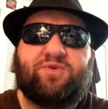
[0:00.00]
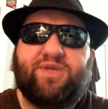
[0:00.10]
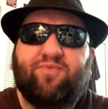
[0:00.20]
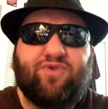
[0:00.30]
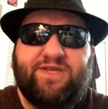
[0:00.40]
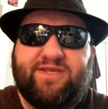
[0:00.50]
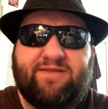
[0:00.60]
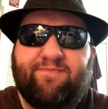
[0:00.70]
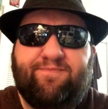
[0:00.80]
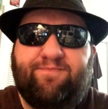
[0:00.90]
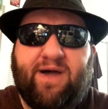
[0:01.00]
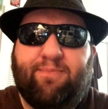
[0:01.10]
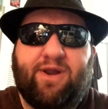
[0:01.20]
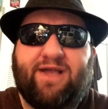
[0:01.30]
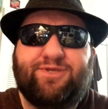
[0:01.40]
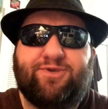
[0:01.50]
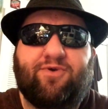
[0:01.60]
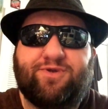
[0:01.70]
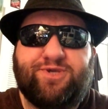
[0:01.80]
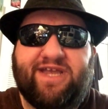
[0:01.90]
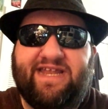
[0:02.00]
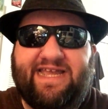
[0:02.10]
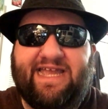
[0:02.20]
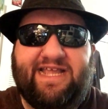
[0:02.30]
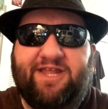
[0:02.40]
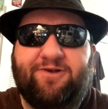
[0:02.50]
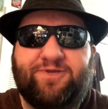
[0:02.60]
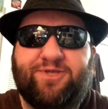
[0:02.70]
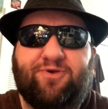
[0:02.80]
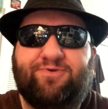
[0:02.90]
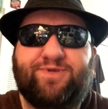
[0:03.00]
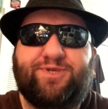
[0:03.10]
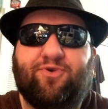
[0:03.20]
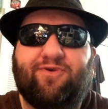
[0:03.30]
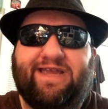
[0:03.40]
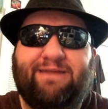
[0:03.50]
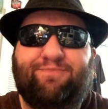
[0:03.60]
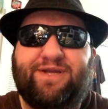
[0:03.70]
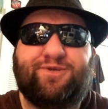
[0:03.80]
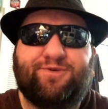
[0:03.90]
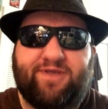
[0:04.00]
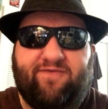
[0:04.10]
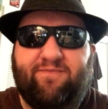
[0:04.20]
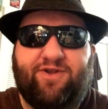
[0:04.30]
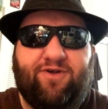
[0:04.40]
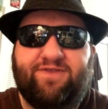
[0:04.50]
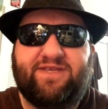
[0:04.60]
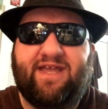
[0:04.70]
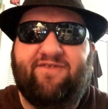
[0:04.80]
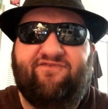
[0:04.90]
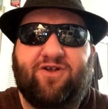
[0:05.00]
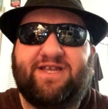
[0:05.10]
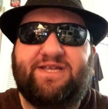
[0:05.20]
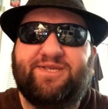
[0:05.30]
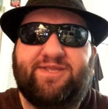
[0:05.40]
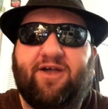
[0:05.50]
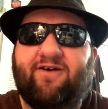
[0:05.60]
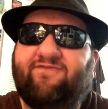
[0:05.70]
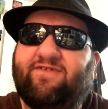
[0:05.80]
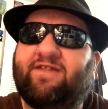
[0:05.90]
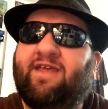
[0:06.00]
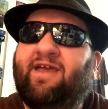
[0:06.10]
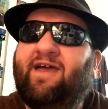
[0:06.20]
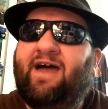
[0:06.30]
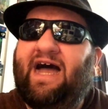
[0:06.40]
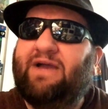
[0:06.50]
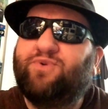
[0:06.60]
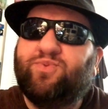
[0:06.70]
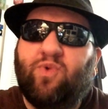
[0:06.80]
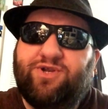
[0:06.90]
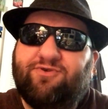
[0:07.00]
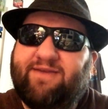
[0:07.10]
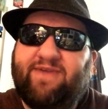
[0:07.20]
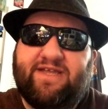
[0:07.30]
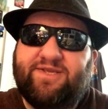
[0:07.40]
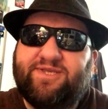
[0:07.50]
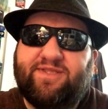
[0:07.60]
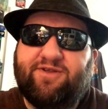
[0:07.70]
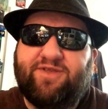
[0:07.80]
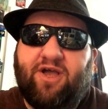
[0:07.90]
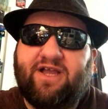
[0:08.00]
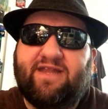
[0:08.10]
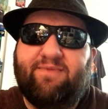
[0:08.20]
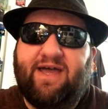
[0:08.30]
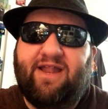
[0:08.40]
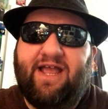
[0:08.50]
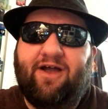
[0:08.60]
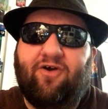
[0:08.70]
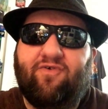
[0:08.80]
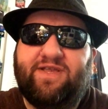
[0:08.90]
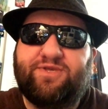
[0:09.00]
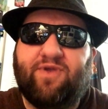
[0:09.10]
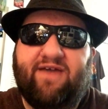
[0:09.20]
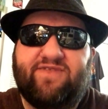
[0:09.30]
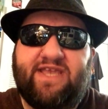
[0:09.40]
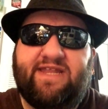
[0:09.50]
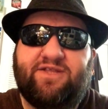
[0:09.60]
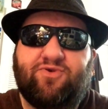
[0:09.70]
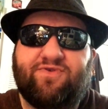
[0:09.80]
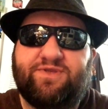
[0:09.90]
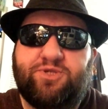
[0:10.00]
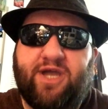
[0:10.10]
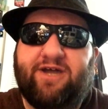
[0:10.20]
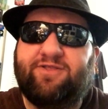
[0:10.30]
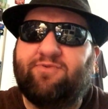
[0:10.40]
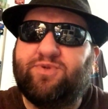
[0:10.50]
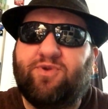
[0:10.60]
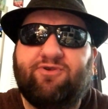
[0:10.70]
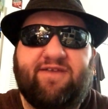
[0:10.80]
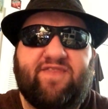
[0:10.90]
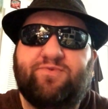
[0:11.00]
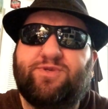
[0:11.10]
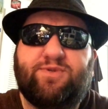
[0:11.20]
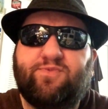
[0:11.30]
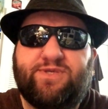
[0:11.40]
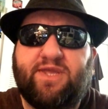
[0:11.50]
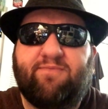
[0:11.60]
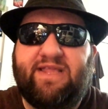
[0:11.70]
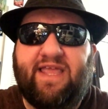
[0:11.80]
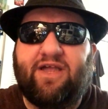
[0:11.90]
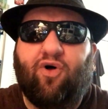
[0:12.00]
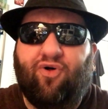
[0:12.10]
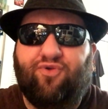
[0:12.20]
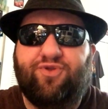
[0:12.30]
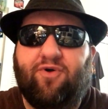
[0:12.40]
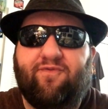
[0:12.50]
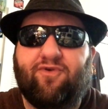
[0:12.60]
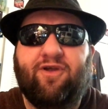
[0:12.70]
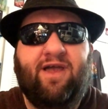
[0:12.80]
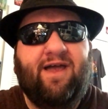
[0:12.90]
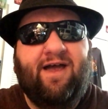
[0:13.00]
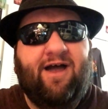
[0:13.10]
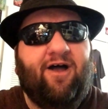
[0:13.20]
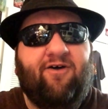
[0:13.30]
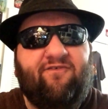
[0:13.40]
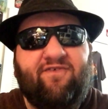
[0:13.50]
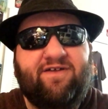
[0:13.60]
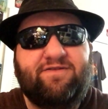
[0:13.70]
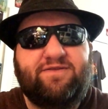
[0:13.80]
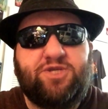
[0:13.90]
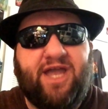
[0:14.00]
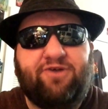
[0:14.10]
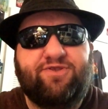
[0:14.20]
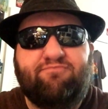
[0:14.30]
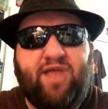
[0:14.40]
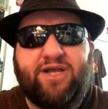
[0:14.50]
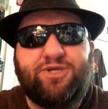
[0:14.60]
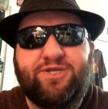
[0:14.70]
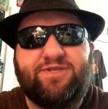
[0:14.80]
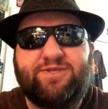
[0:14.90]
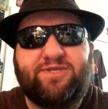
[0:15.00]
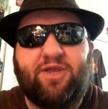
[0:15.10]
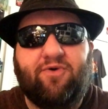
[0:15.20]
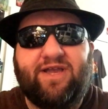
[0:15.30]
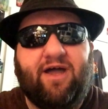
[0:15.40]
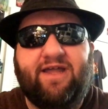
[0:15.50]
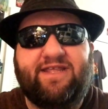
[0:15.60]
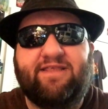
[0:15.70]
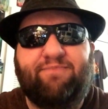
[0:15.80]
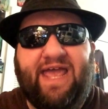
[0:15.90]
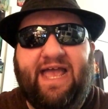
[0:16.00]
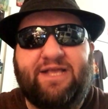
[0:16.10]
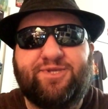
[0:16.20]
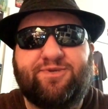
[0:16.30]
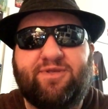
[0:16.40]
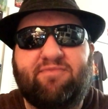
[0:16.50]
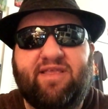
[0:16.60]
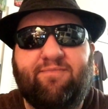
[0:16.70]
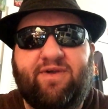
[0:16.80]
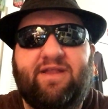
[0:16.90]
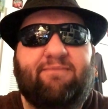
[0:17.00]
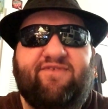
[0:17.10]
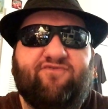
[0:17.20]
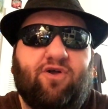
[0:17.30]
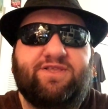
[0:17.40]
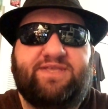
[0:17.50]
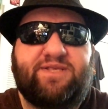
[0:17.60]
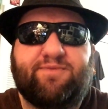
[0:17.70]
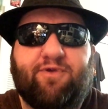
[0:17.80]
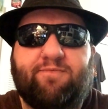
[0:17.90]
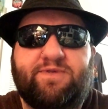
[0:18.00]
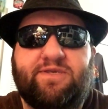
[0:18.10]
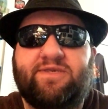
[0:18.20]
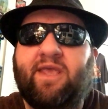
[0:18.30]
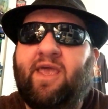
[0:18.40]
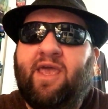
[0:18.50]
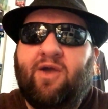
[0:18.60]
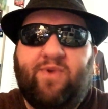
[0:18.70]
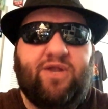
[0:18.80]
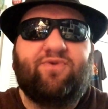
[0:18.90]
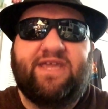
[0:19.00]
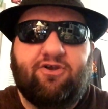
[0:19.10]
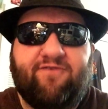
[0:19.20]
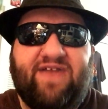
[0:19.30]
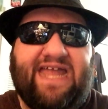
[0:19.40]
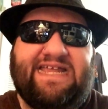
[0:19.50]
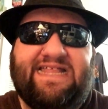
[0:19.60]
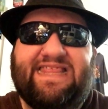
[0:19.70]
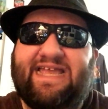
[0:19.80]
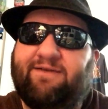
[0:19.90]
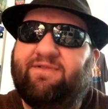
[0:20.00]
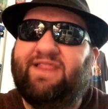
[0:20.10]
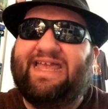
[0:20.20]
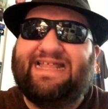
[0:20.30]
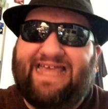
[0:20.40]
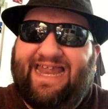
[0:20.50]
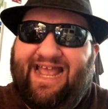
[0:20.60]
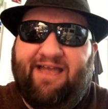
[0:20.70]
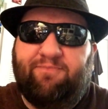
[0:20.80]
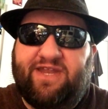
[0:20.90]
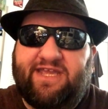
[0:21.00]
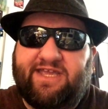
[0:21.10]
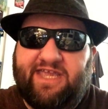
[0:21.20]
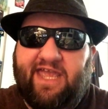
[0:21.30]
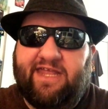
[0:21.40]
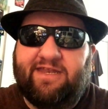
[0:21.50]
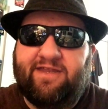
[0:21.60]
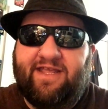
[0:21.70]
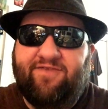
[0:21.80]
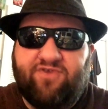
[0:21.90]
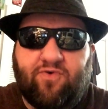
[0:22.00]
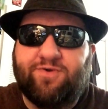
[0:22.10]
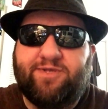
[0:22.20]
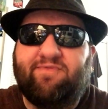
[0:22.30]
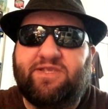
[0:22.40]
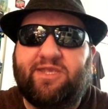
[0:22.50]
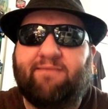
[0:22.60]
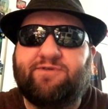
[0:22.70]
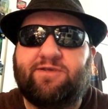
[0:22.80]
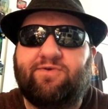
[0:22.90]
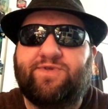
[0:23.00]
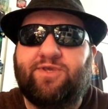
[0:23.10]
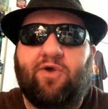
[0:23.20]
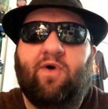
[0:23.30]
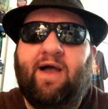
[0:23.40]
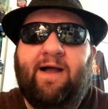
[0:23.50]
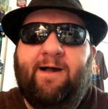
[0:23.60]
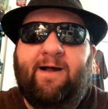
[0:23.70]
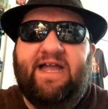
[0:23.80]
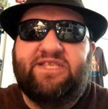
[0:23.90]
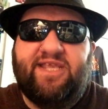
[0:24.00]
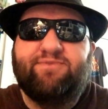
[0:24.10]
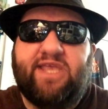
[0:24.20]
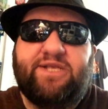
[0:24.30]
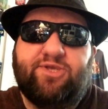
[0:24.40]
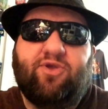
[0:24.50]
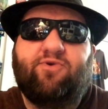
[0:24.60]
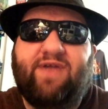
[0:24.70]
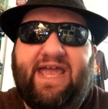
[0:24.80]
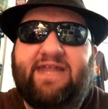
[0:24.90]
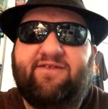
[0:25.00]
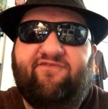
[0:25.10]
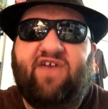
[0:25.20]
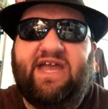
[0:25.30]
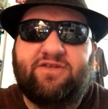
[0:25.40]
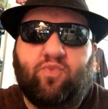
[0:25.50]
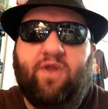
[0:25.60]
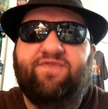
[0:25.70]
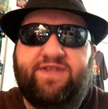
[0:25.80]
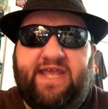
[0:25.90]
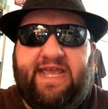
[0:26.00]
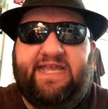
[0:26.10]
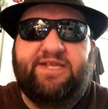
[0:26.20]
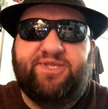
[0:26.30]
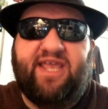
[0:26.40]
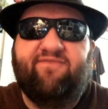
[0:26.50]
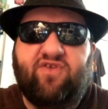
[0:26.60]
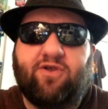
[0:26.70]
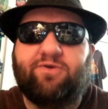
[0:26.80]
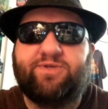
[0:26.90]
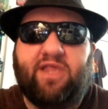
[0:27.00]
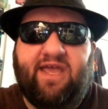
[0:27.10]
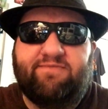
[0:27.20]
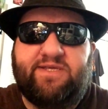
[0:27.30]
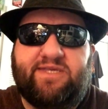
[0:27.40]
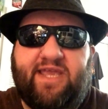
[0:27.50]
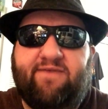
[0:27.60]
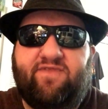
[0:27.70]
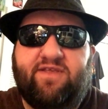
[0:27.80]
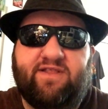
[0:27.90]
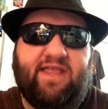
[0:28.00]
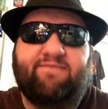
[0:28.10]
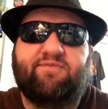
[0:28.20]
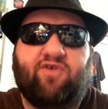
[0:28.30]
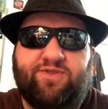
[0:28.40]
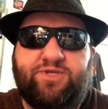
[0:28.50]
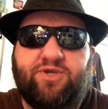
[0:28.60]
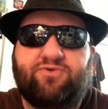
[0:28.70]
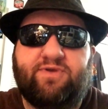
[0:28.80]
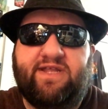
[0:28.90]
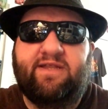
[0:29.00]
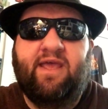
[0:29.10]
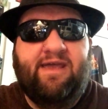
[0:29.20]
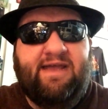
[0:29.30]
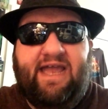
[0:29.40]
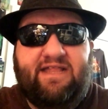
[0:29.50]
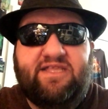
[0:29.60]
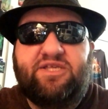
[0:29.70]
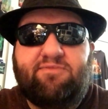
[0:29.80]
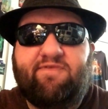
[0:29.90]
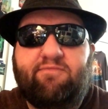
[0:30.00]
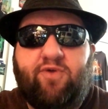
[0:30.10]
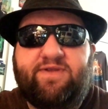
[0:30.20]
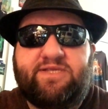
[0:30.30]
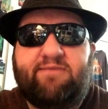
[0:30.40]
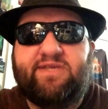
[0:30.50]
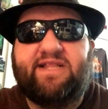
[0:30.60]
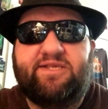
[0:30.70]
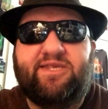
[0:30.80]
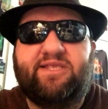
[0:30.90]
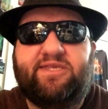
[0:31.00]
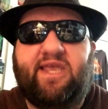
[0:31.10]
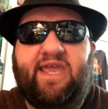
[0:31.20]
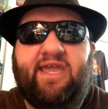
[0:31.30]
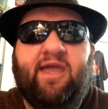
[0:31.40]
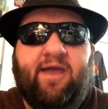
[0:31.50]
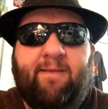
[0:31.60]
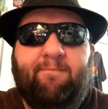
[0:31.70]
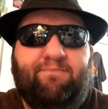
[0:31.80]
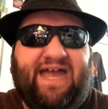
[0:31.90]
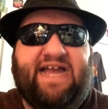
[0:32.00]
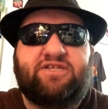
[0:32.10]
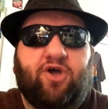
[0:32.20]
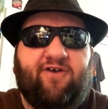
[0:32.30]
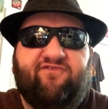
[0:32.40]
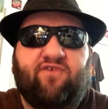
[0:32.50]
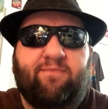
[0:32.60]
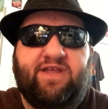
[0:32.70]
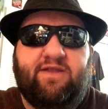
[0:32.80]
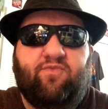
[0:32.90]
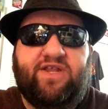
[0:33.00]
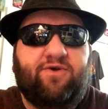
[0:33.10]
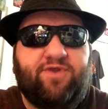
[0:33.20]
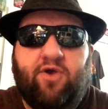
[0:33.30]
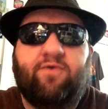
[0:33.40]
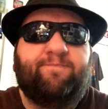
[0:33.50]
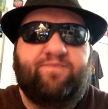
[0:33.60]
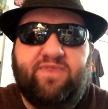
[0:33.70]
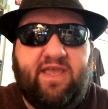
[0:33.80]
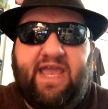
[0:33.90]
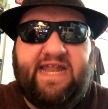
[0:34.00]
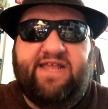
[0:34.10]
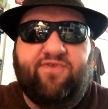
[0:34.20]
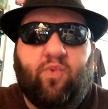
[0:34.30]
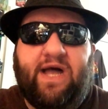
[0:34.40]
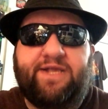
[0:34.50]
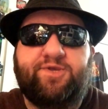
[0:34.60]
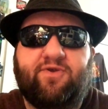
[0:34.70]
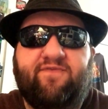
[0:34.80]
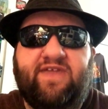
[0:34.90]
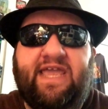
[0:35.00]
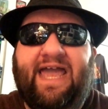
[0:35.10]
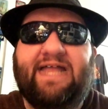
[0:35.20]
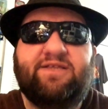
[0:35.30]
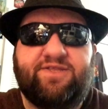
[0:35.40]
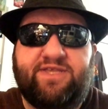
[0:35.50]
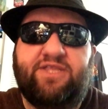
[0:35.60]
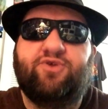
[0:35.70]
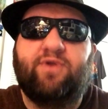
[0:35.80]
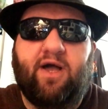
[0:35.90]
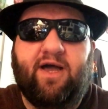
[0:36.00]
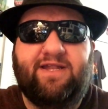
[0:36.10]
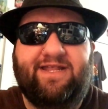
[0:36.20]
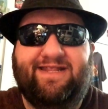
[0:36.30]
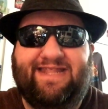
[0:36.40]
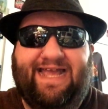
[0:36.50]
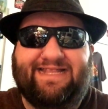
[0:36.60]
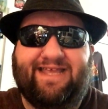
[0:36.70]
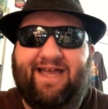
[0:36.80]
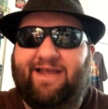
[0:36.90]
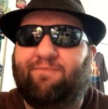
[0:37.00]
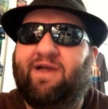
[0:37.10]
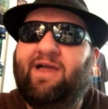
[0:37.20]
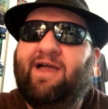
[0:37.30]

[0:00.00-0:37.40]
some reason, paparazzo are trying to get, you know, Satoru's story, get pictures of him and all this kind of funky stuff. And I was wondering, because they're talking about how he's gravitating toward the child, I was wondering if this was going to be like a holdover of child abductions going on in the past or something. But I mean, for all intents and purposes, we don't hear of anything like that happening again in the course of this episode. So it seems like Satoru had in fact won the day. He saved the girls' lives, he saved the lives of all the children, and at least for the moment it seems like the sensei backed off from it. We don't know any of the wiser if he had continued on in that time.